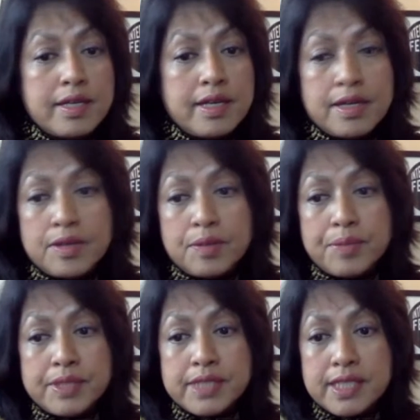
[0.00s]
the
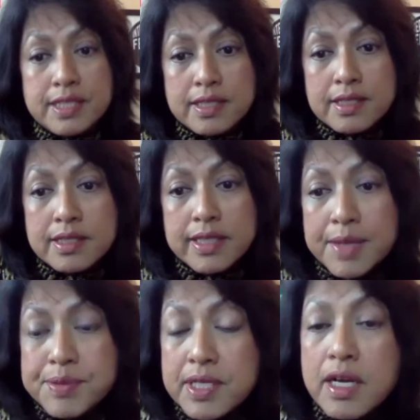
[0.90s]
building
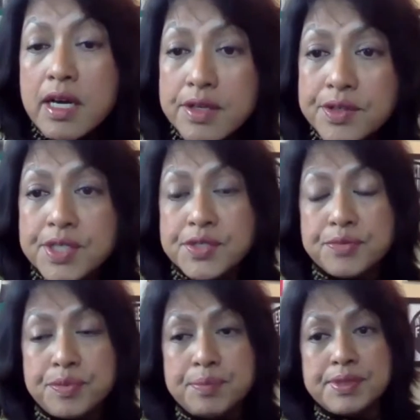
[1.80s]
collapsed and hundreds of
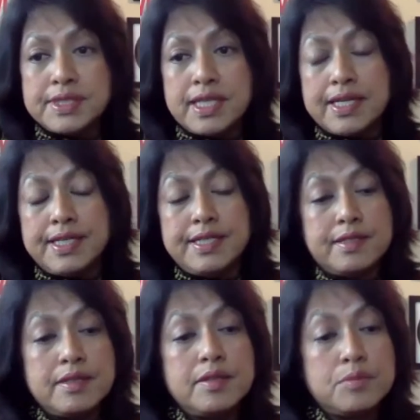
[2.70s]
people died,
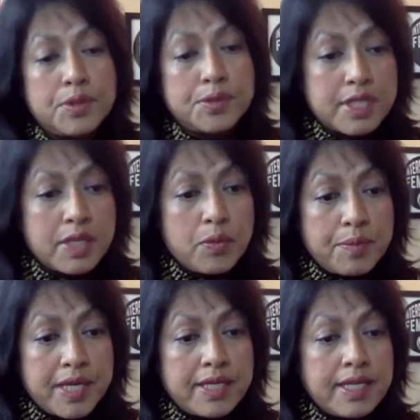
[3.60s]
mostly
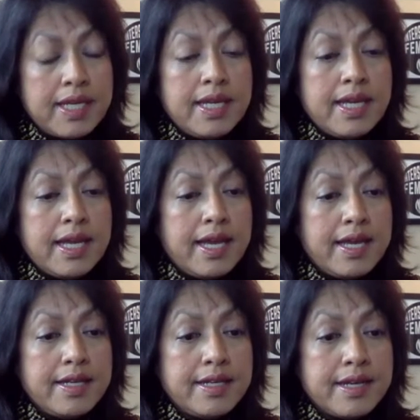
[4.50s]
women.
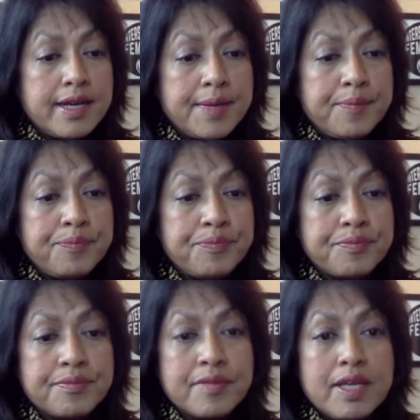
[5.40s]
And,
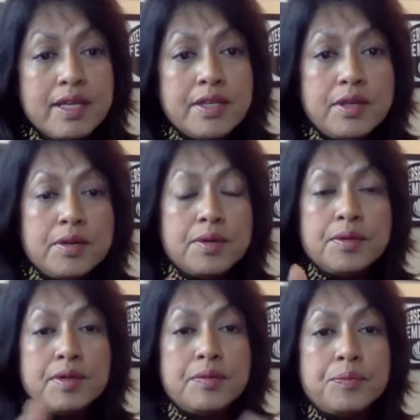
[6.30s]

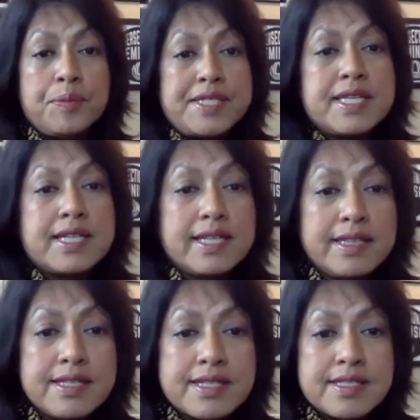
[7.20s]
basically
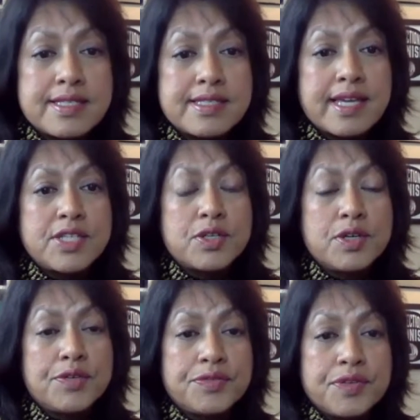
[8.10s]
this is a site
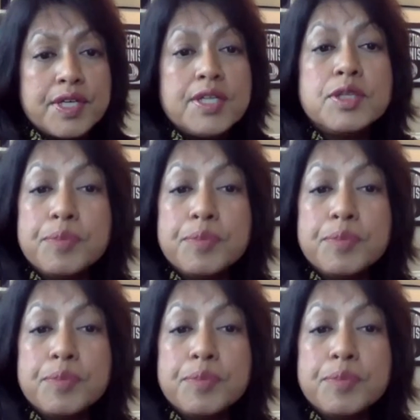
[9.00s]
of the